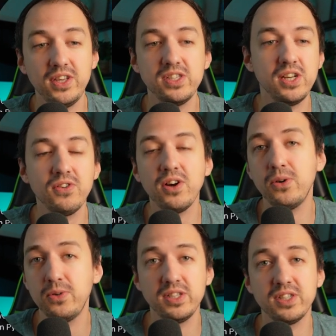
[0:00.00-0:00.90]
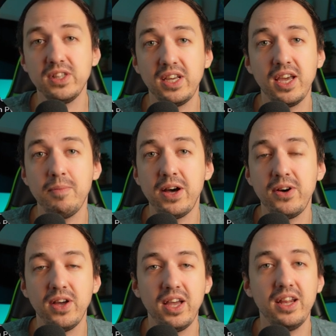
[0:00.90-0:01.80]
V zero recently came
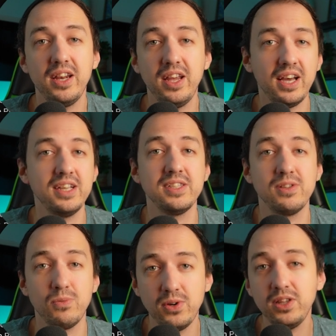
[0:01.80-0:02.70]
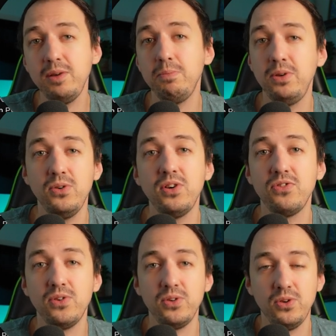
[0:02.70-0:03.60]
out and it has really
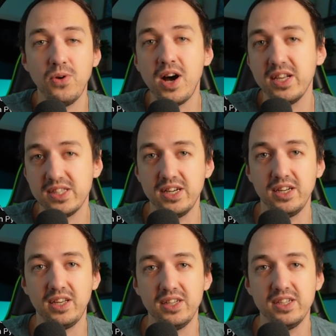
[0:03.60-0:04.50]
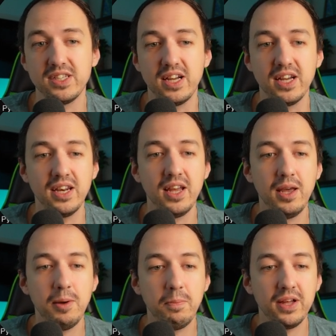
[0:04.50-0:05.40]
beautiful U Is that it can design.
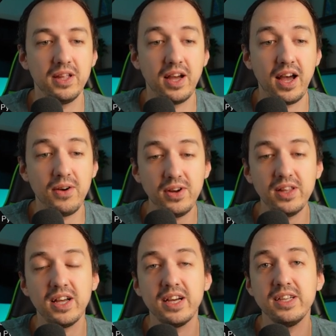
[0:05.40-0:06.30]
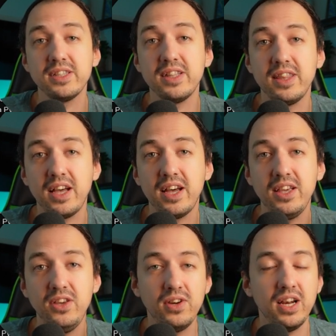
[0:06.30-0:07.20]
But I realized
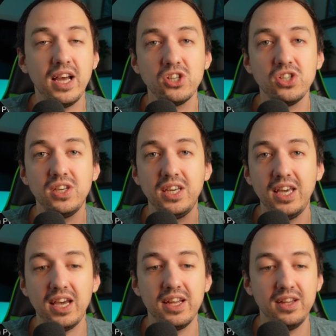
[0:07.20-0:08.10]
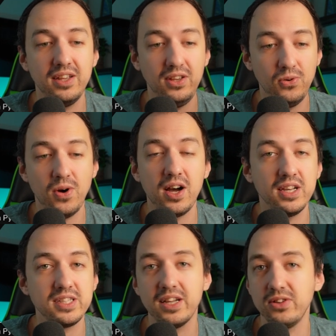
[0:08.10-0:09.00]
that you can actually get U
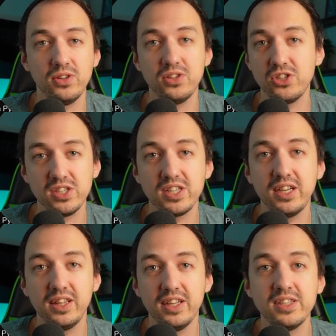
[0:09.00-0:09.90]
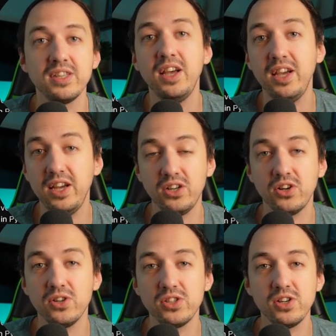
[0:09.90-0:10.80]
Is that look just like this in
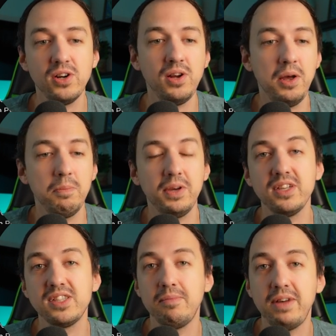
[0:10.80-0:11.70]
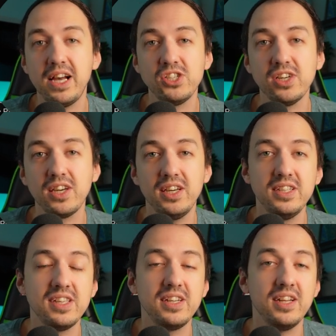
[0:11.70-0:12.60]
Cursor because the magic
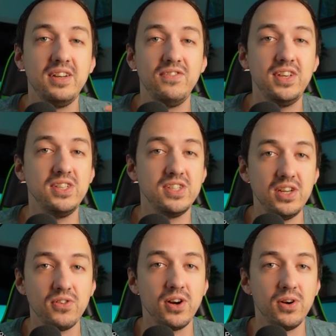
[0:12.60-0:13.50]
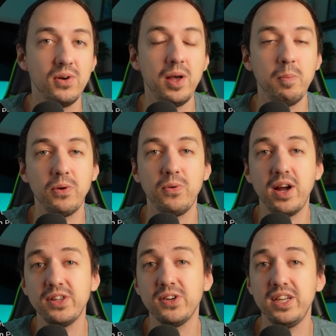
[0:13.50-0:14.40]
isn't in V zero, but
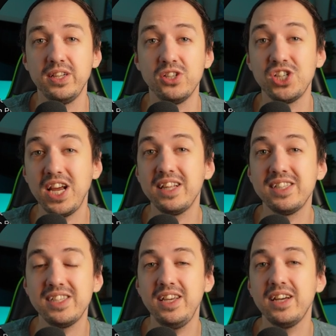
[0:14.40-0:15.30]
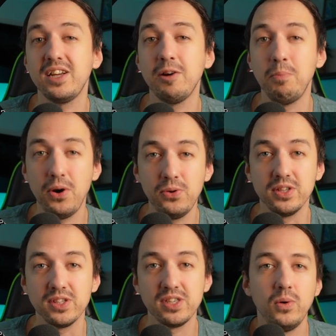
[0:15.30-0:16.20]
rather in ShadCN
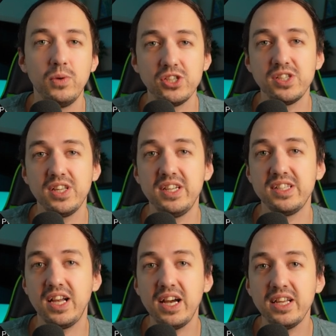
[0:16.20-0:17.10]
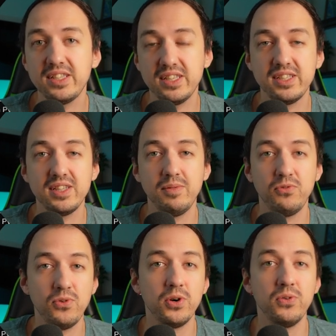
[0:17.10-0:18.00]
components, which is a design system
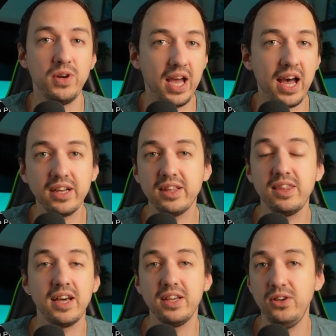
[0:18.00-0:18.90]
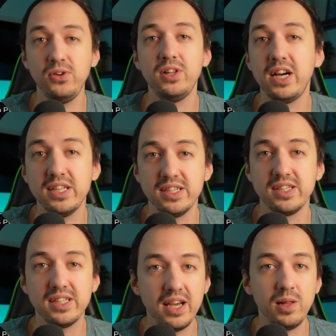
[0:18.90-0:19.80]
for React that
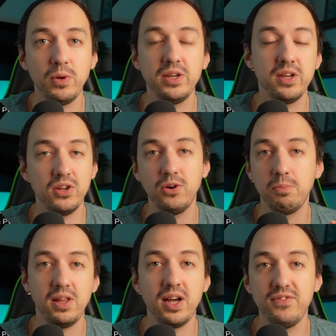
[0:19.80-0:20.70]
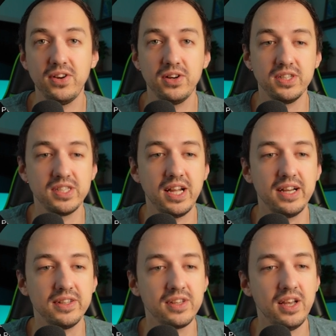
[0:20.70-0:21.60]
utilizes Tailwind to apply various
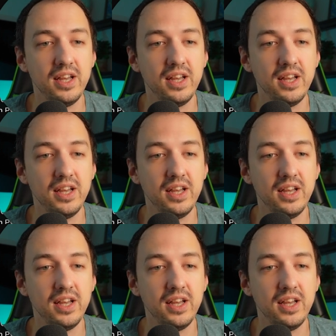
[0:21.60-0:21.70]
styles.